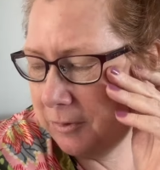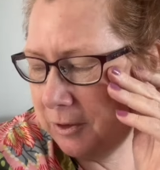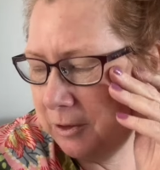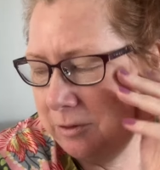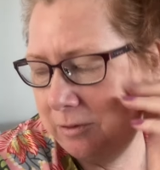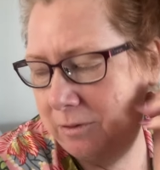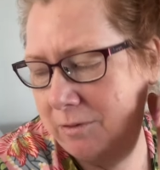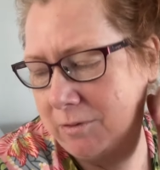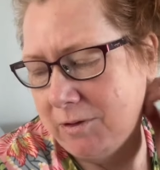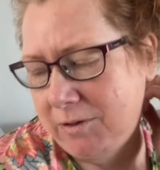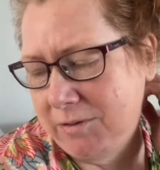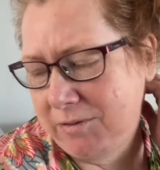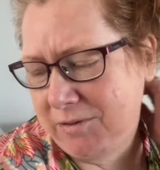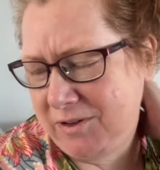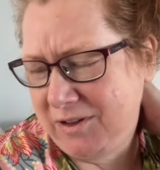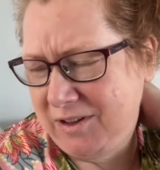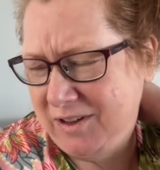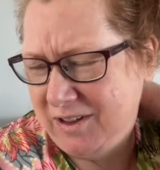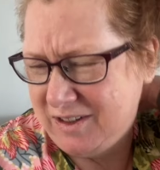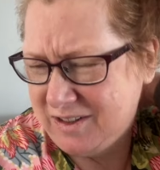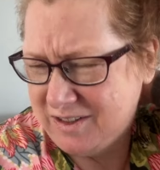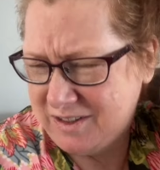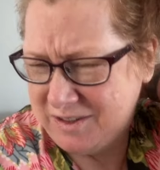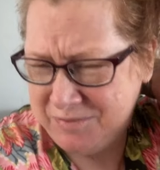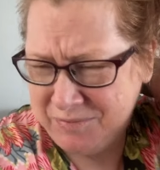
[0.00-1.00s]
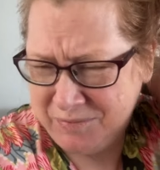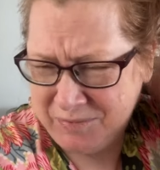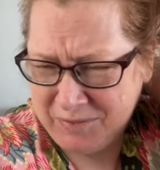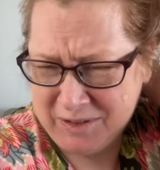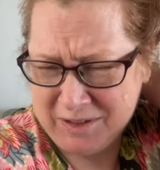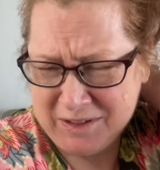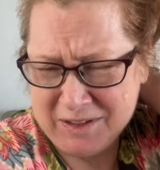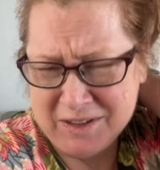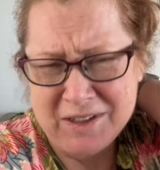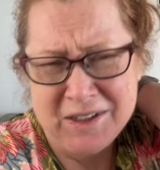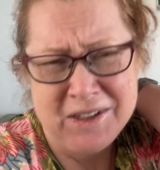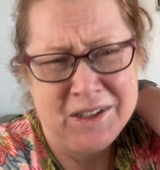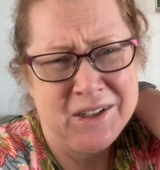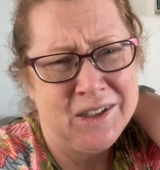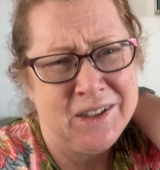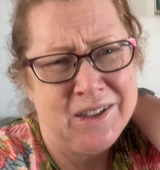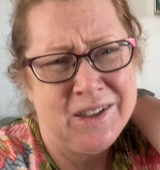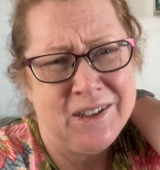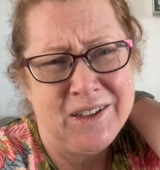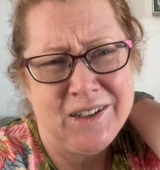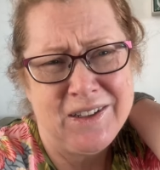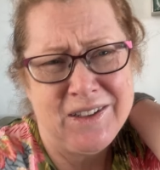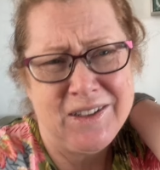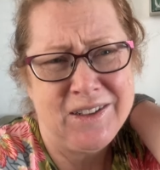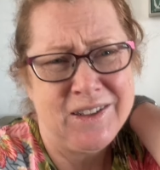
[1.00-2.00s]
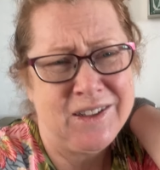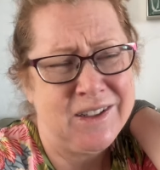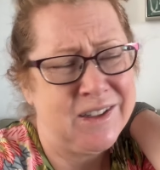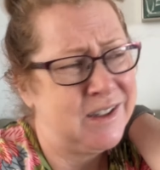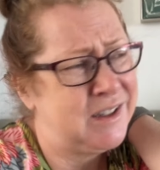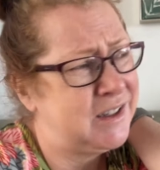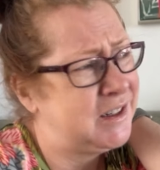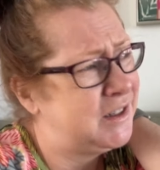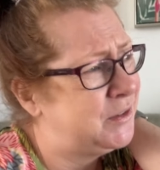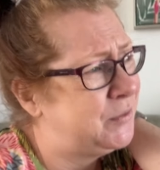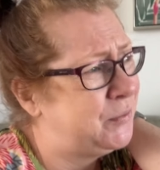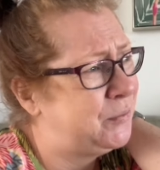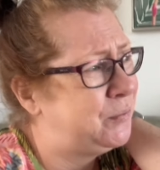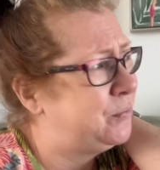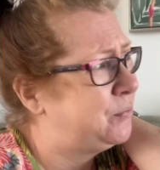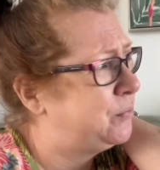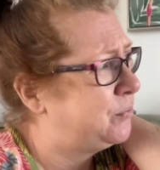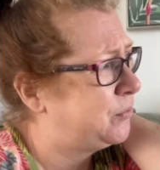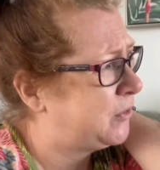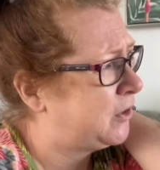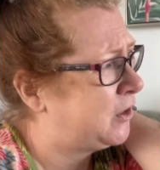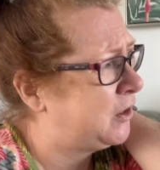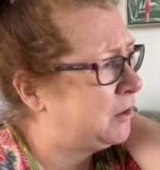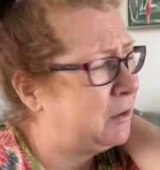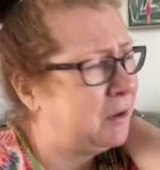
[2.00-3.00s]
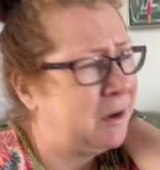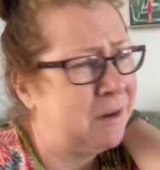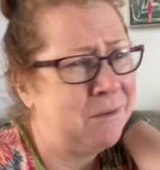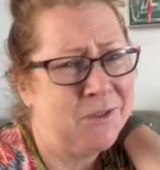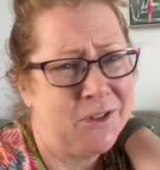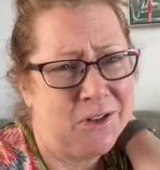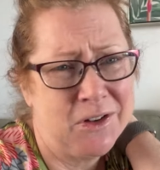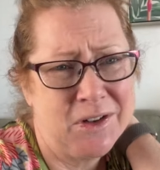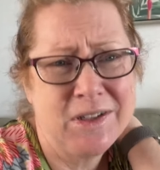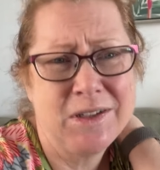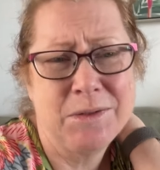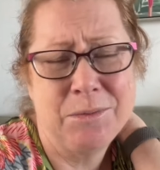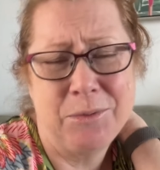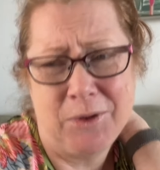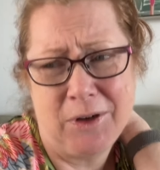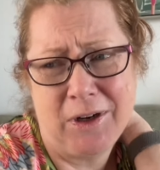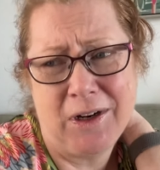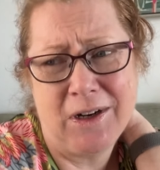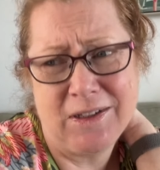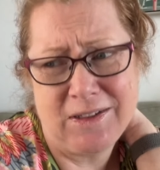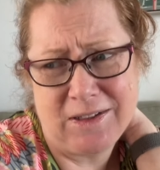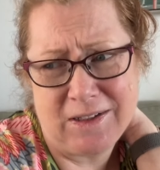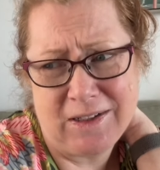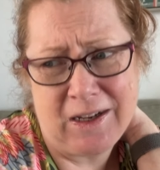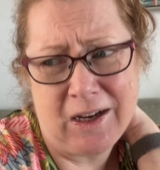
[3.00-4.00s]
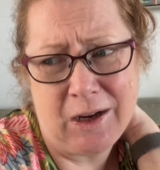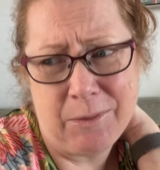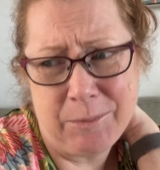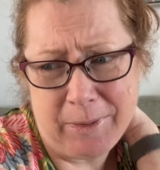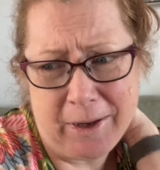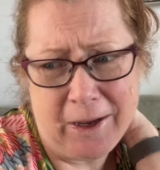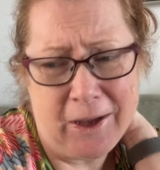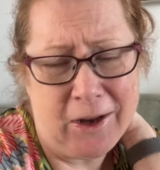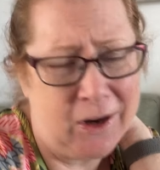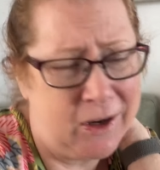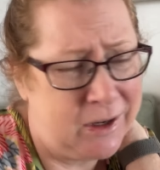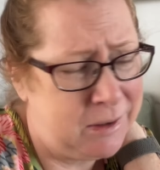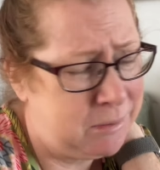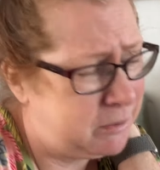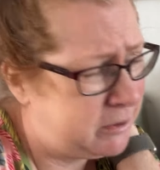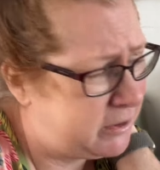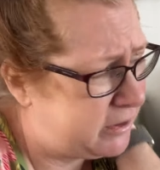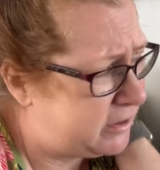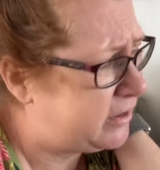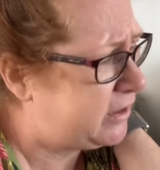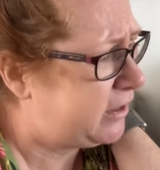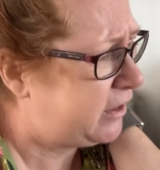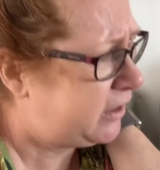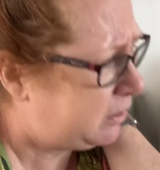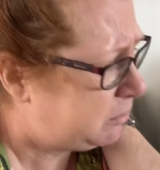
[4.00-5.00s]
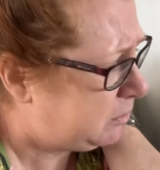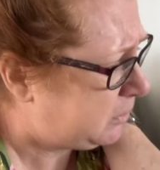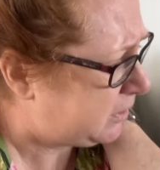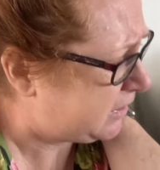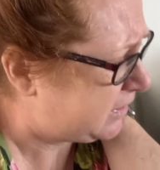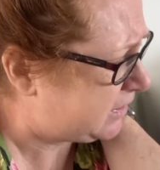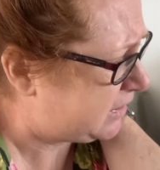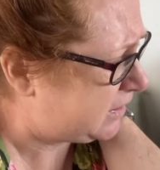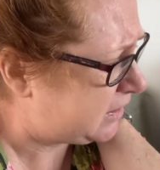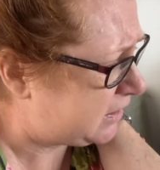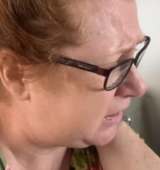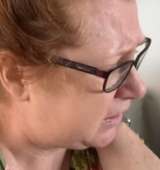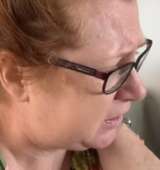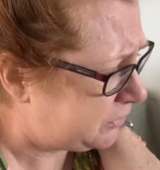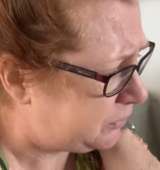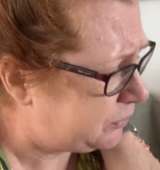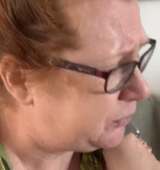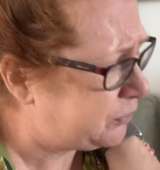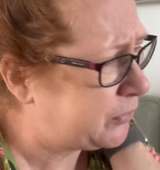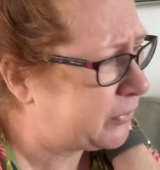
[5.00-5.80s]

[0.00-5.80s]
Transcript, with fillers: Alright, geez. Uh, I, I'm very surprised at how bad I am today, I must say.